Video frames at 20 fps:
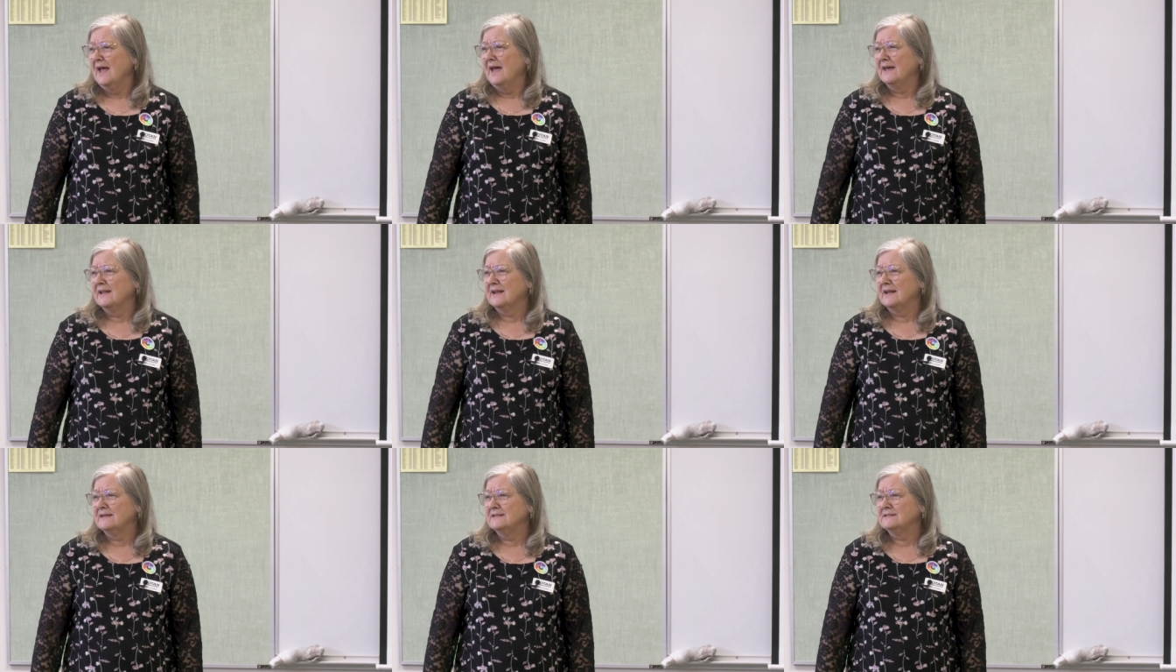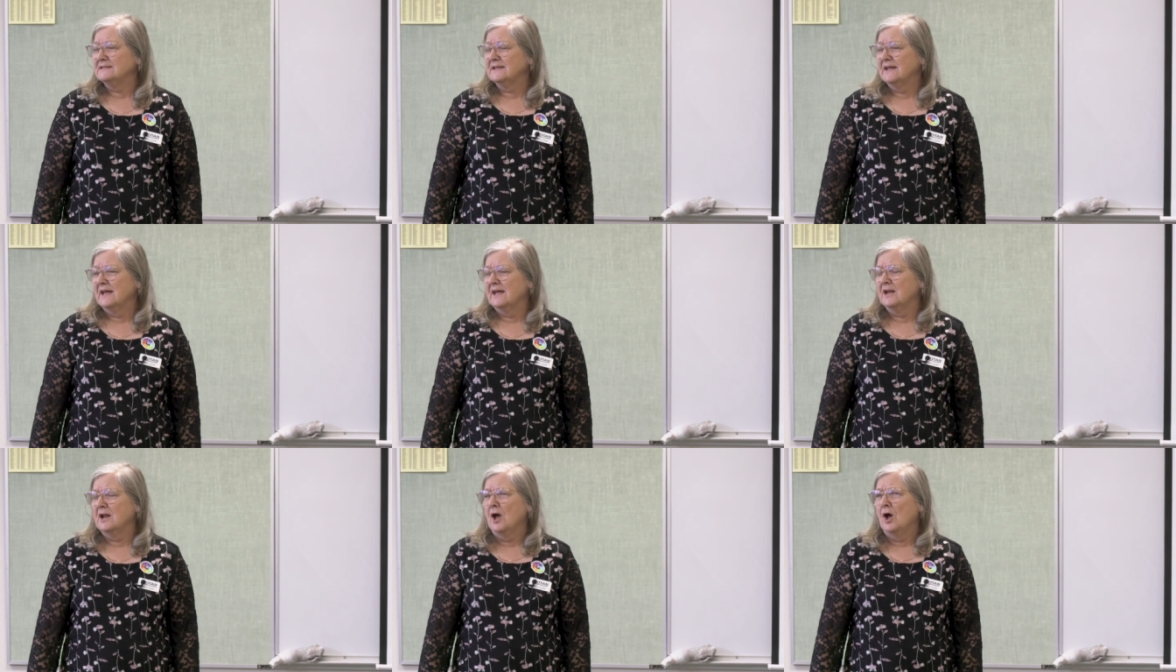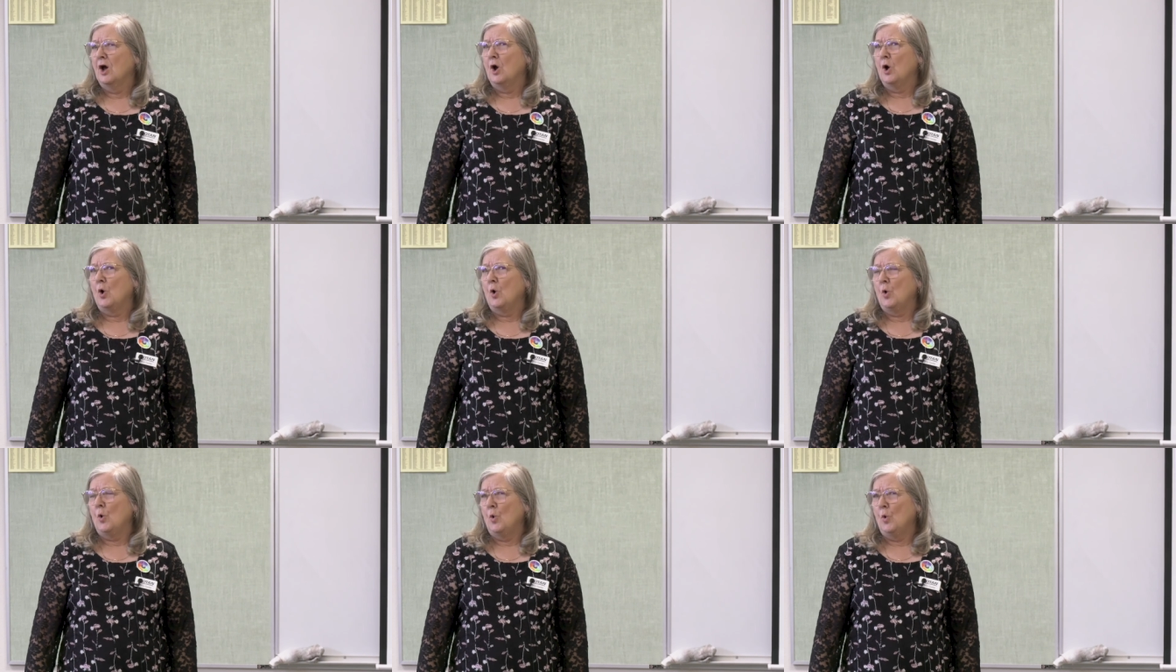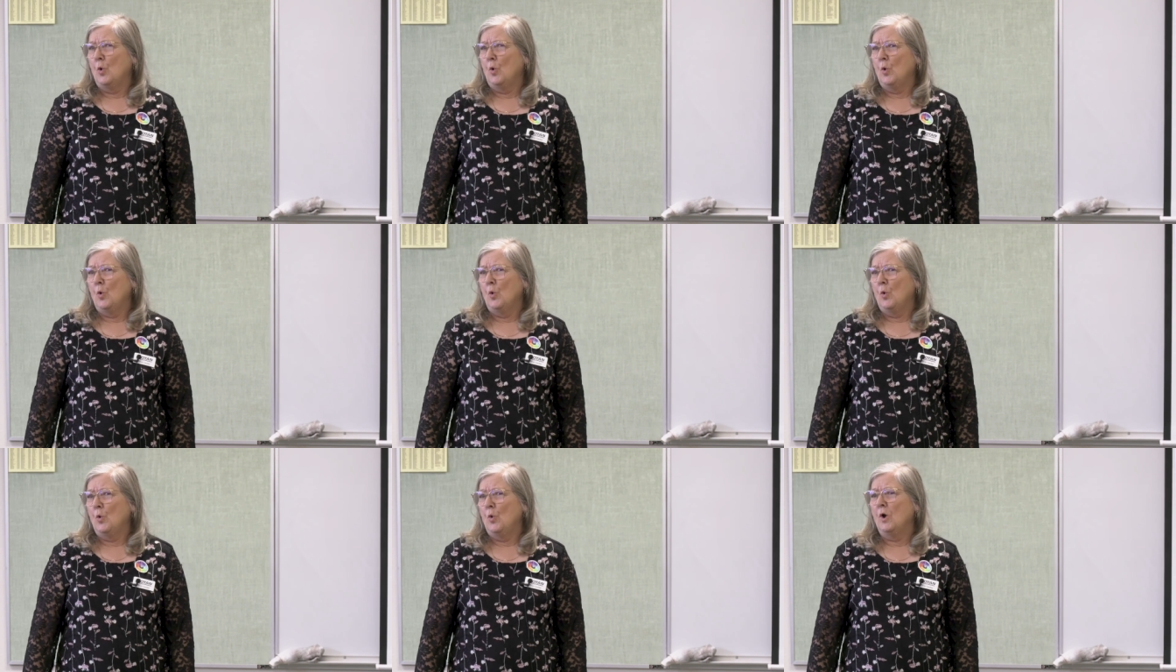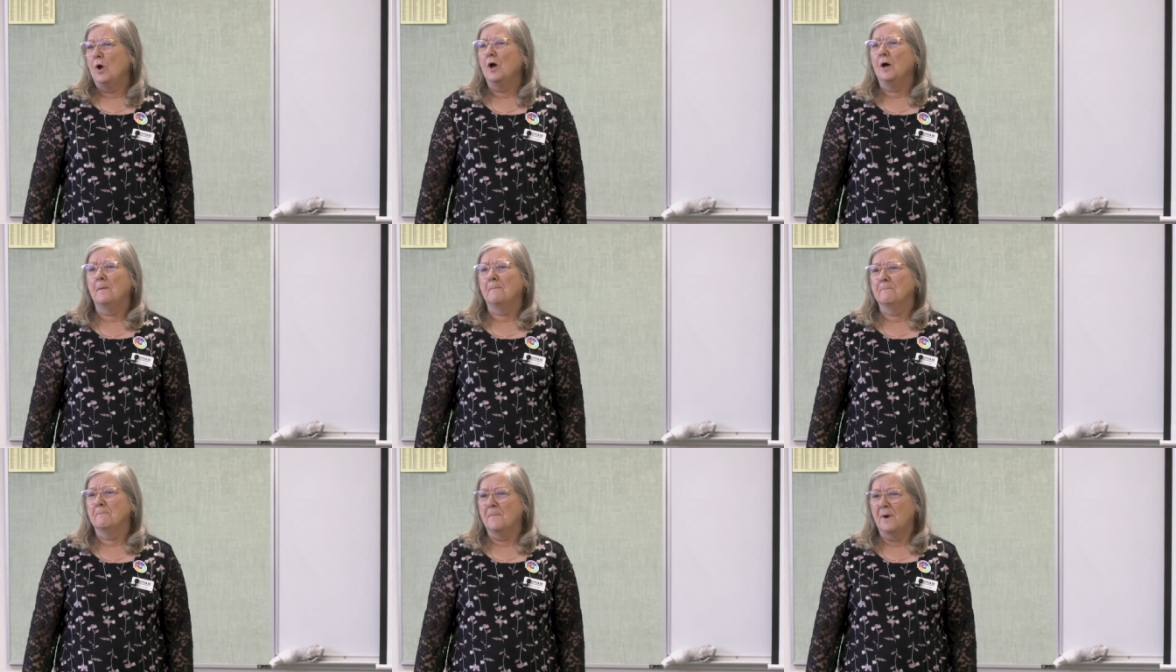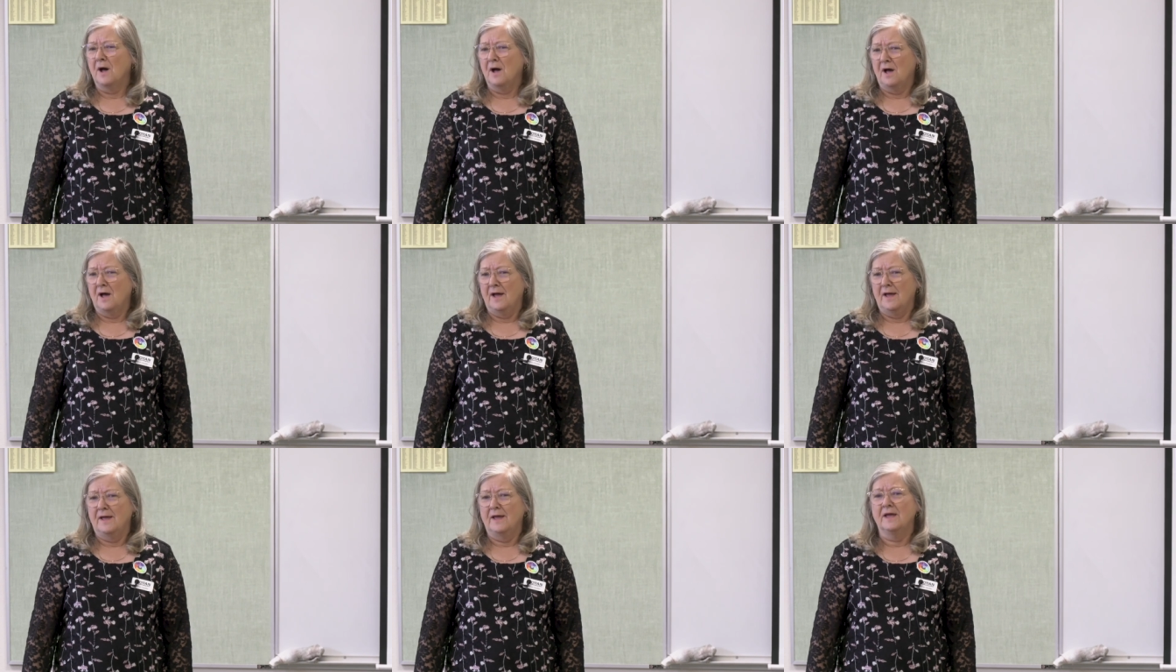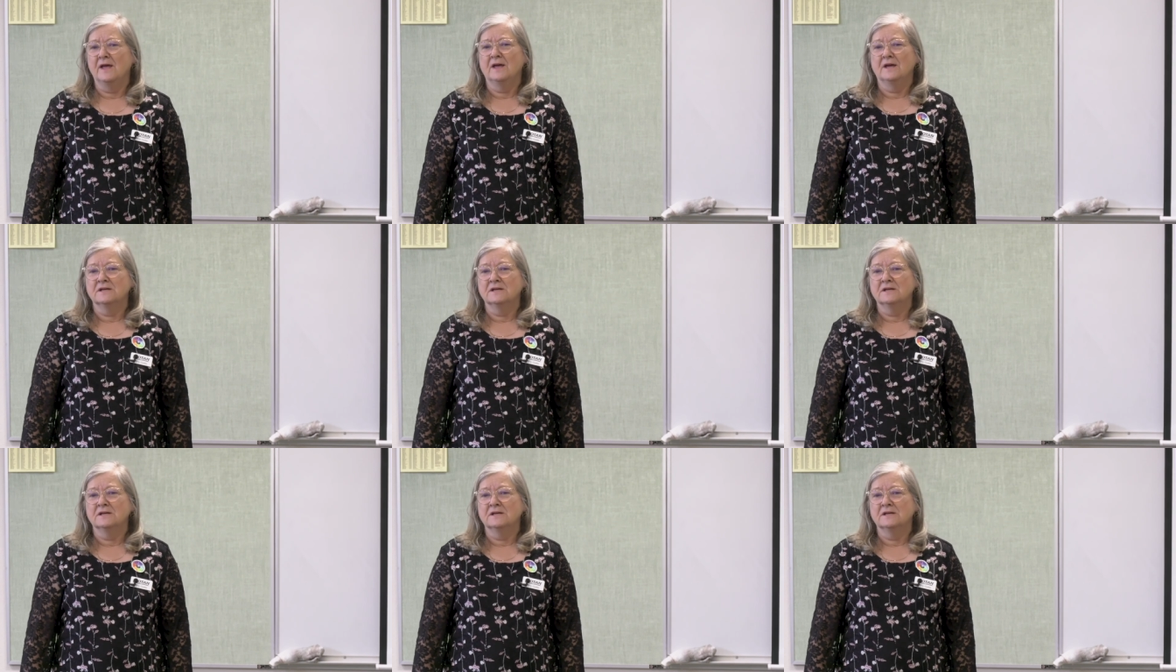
and I said, oh my.